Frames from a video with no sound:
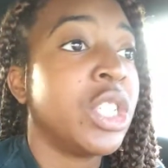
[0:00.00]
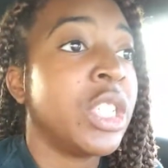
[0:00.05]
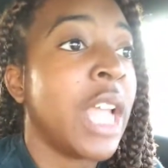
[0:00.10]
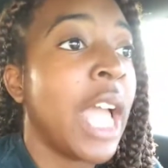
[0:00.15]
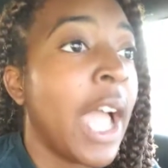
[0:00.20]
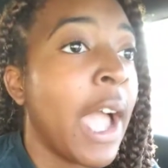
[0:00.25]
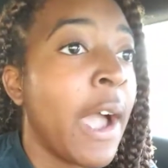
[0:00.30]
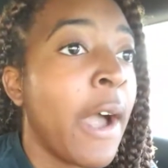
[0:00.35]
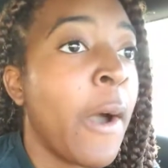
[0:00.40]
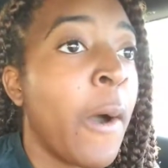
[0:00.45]

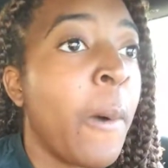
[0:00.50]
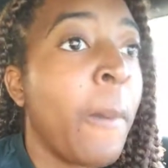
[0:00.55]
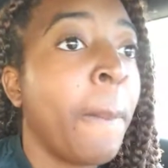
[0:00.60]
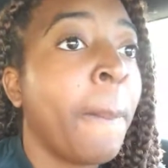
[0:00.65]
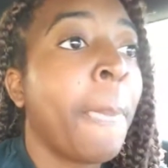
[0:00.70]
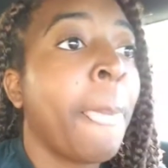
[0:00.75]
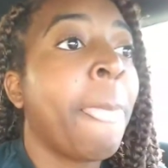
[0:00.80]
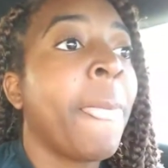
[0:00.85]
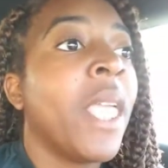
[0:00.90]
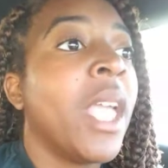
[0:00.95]
Now,
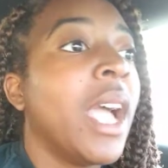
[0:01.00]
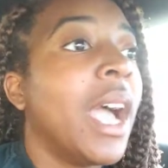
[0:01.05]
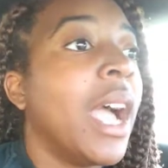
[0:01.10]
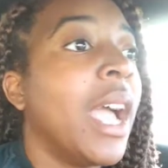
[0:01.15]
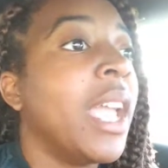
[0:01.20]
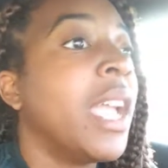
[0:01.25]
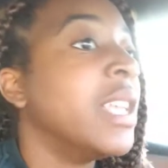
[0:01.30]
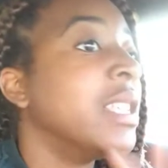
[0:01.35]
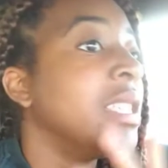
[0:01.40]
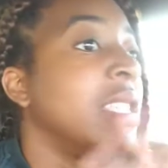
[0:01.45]

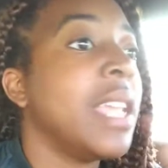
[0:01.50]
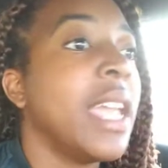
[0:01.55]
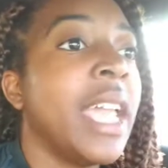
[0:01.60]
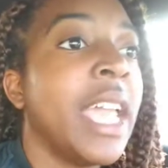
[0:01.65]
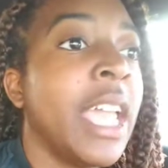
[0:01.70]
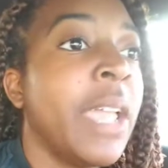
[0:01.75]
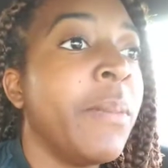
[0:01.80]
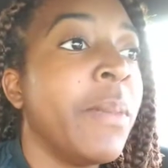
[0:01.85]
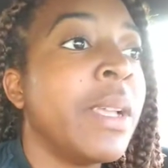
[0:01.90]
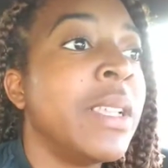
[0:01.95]
his
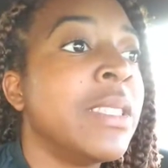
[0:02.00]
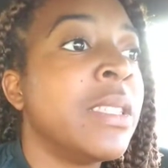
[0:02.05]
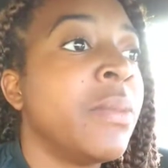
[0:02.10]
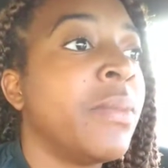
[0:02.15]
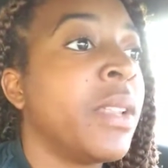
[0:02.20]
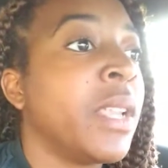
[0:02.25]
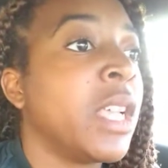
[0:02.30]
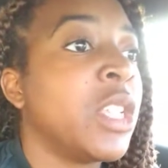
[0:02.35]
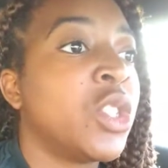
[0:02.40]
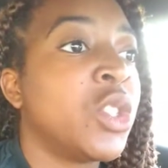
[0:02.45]
name is
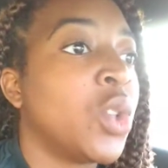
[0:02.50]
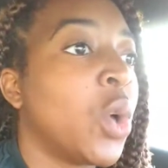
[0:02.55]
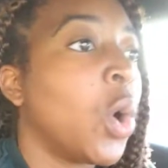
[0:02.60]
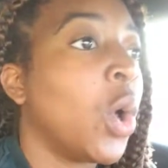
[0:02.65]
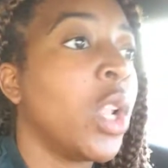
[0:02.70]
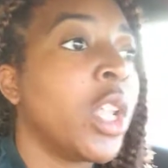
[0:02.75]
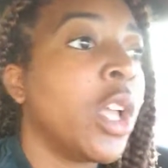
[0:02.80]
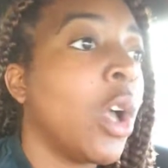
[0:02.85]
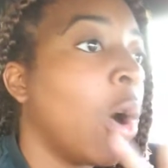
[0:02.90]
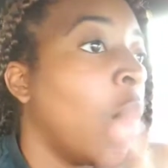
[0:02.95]
something that's
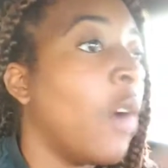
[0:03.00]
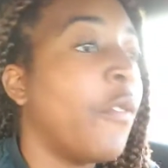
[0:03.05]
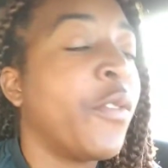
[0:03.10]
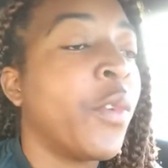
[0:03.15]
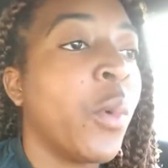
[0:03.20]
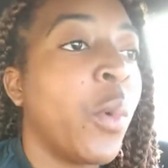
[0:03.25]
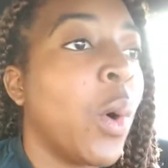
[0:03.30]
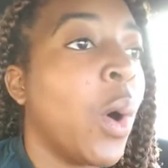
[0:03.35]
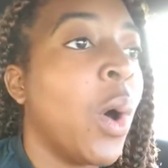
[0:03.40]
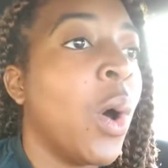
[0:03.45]
totally off
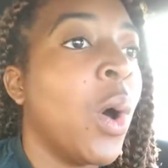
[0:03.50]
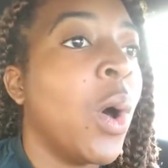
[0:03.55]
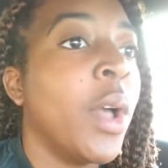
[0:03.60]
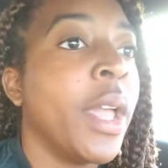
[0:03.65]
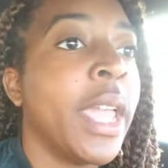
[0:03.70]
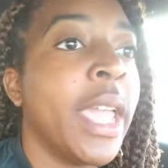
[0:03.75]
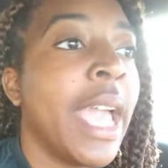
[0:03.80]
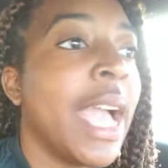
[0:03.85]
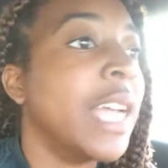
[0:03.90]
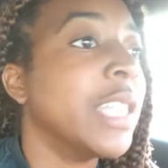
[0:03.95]
the wall.
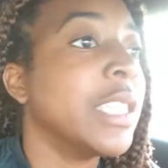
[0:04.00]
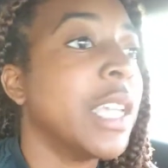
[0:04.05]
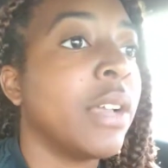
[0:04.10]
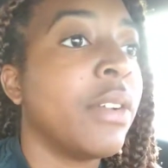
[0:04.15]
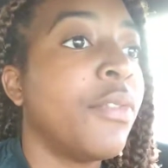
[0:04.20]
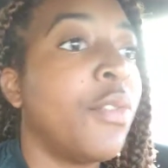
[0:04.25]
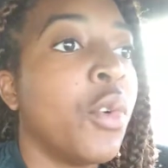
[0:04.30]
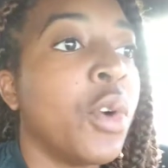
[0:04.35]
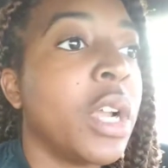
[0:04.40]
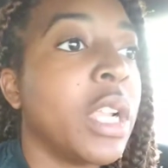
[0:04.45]
He has
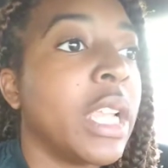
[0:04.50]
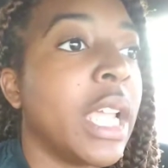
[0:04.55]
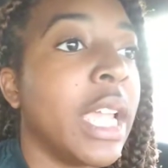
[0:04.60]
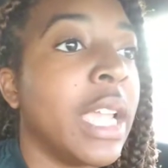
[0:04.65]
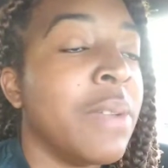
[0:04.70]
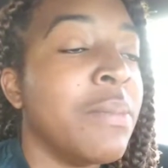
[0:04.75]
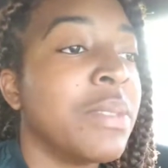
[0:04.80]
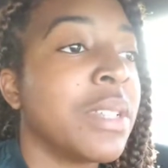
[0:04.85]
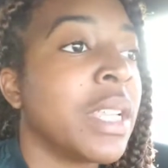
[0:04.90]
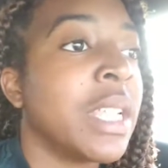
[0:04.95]
like four
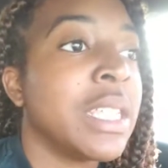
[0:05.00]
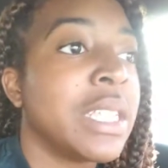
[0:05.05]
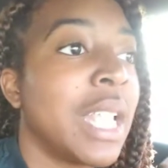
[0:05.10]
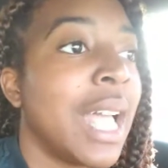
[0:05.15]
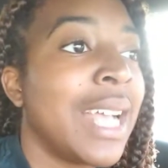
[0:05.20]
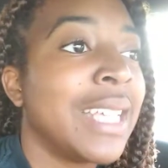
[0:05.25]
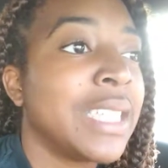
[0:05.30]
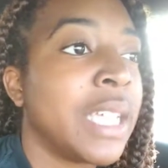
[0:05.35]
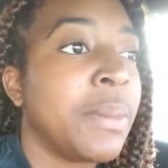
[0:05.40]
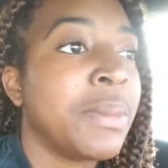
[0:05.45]
names, and his
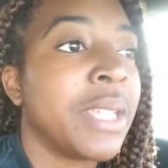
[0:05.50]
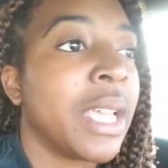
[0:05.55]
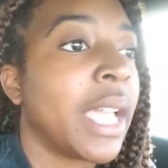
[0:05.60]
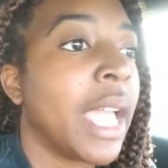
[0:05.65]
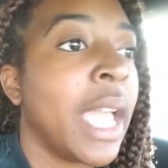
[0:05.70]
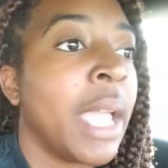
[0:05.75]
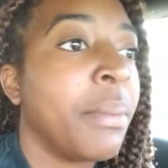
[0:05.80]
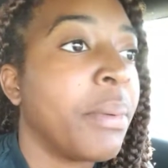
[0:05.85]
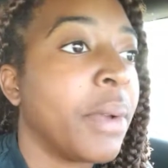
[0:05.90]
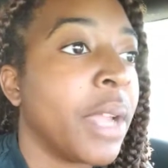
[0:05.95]
last name is
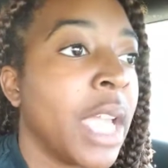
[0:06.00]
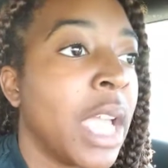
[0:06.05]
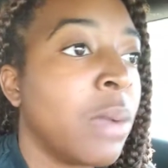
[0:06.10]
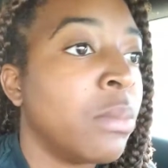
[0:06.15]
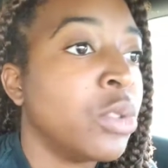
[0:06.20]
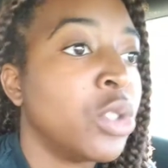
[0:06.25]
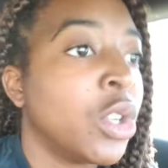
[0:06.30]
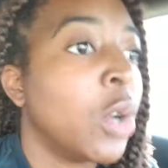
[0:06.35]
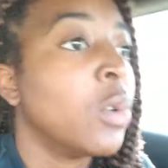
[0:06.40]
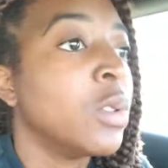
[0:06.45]
like
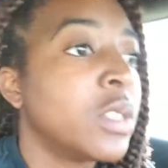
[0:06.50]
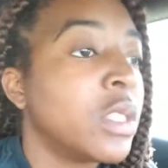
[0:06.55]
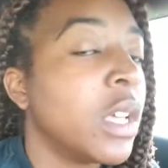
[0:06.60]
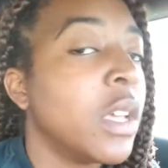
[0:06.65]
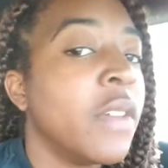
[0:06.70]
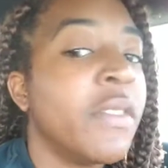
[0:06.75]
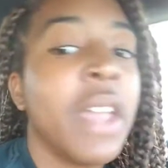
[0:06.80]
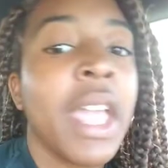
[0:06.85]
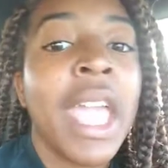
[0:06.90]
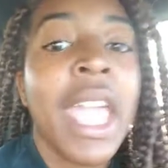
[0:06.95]
Abraham
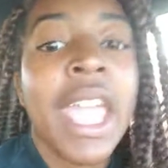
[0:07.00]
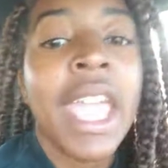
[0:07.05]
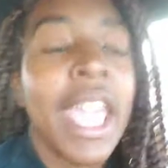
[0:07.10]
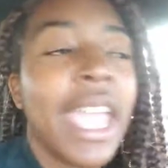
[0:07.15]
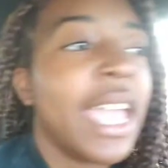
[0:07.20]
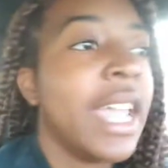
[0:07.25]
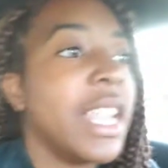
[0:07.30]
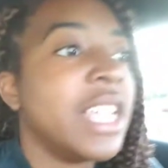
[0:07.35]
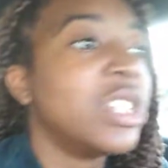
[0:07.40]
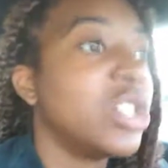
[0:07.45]
Joseph,
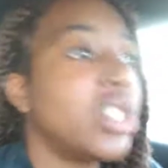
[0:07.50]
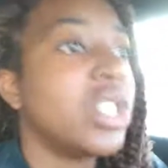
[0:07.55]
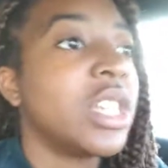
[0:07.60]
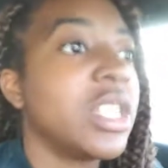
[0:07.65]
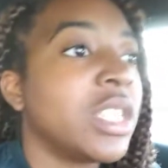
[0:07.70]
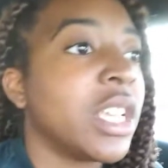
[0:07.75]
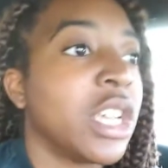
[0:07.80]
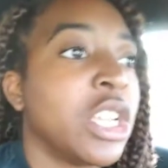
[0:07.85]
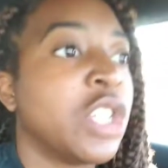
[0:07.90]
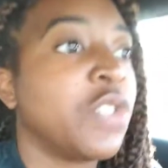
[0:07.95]
and it's
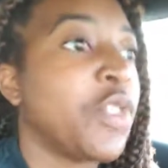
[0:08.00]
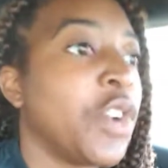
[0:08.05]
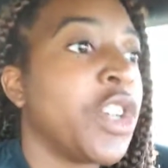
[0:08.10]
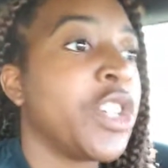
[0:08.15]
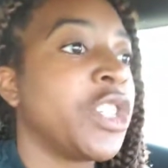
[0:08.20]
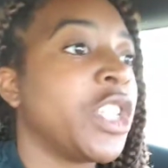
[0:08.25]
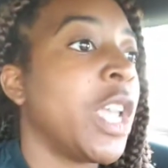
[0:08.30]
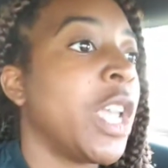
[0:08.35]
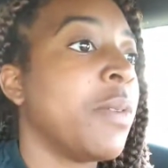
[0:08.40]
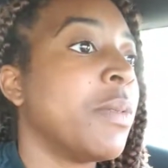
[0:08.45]
just like his
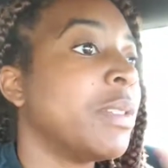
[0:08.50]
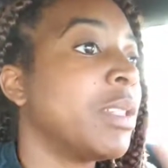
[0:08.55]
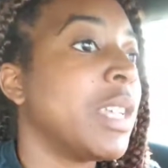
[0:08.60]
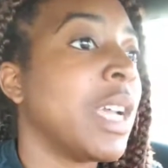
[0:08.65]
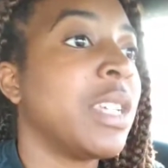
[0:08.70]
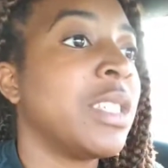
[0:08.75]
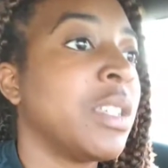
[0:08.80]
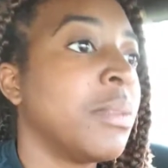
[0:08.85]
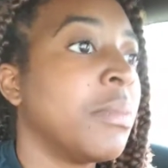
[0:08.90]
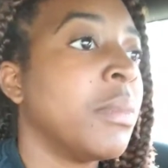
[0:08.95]
first name is
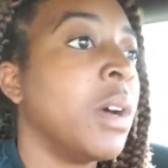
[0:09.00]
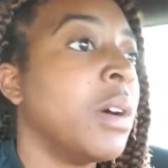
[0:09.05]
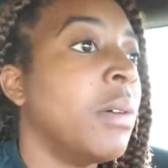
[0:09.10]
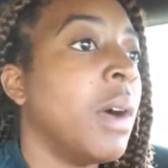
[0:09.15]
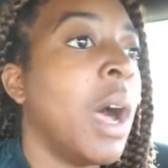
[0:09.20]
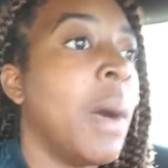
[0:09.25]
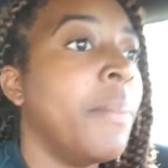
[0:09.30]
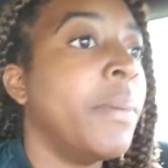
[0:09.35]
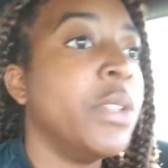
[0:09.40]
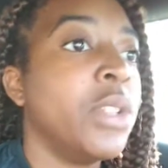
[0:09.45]
like some
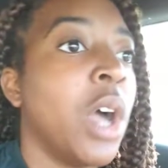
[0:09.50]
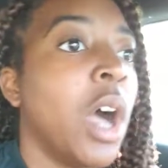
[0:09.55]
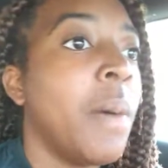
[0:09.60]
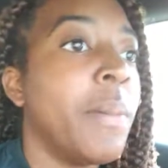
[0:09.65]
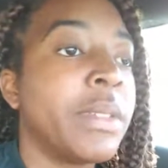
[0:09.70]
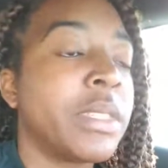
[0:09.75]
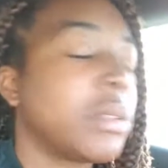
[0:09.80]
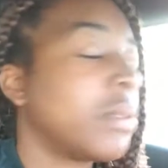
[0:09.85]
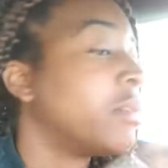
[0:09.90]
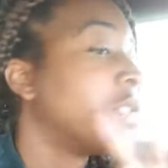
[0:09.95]
little Abu
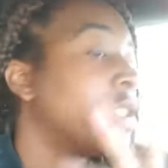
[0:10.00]
Dhabi